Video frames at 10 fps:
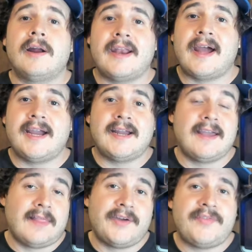And I
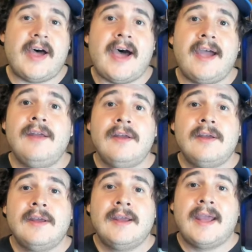love that.
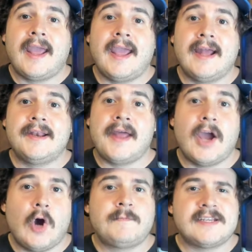And I
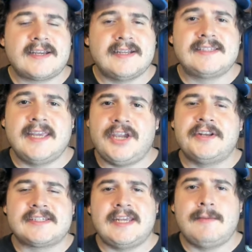hope to continue to
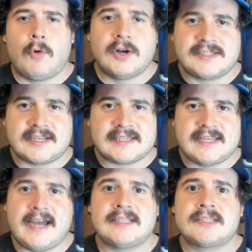see more
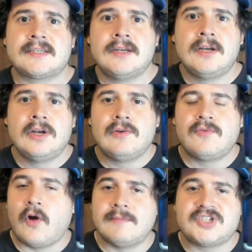success
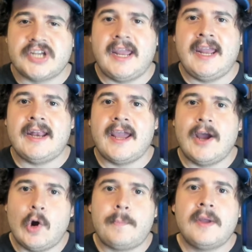from Shane. I
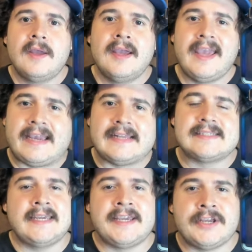hope he
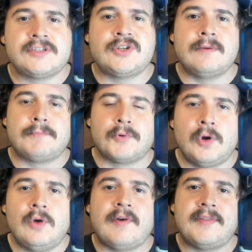continues to
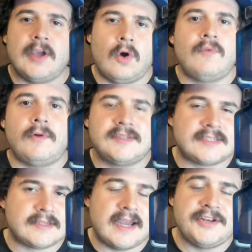improve on the
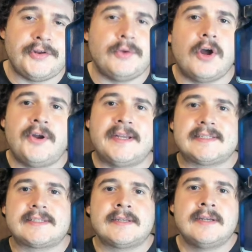ovals. I do
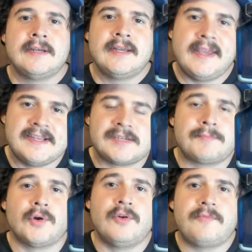notice his
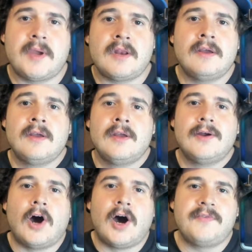improvement
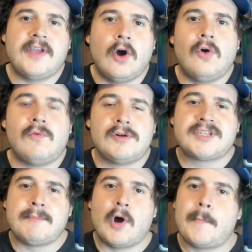on the ovals.
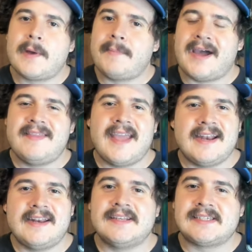I'm hoping by the
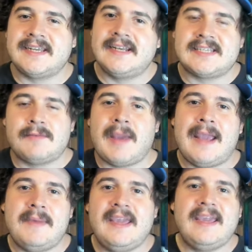end of the season,
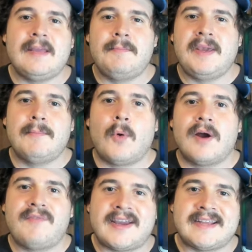maybe he can be more
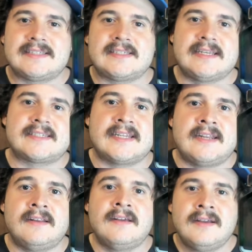of a
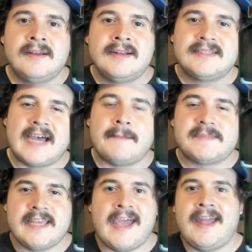consistent top
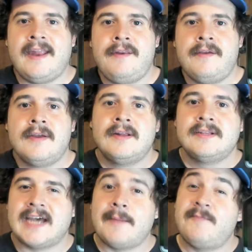10,
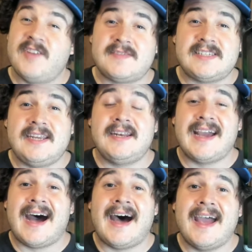top 15
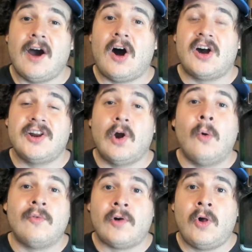guy on an
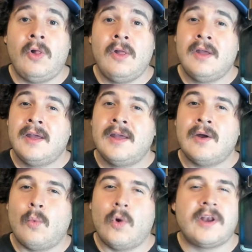oval.
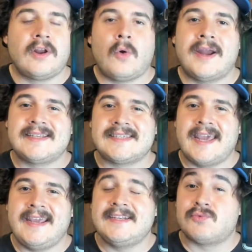Wouldn't quite
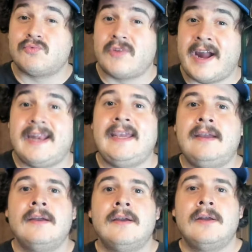say he's
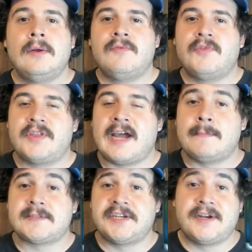ready for the
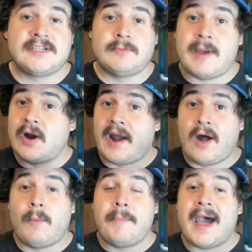Cup Series, no matter
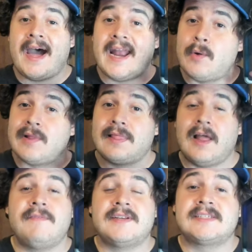how bad I would
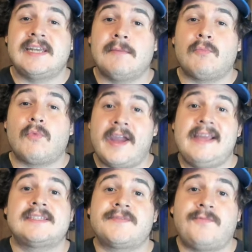love to see him
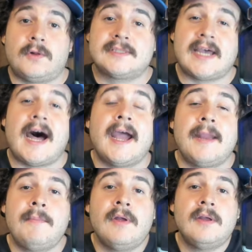race full
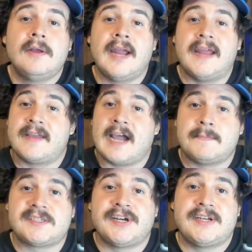time in the
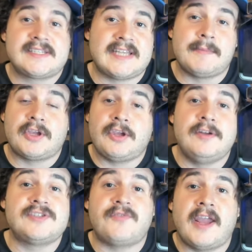Cup Series, because I'm a
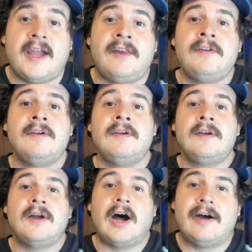huge fan
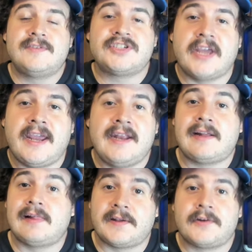of Shane,
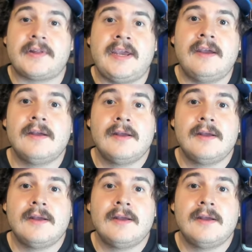clearly.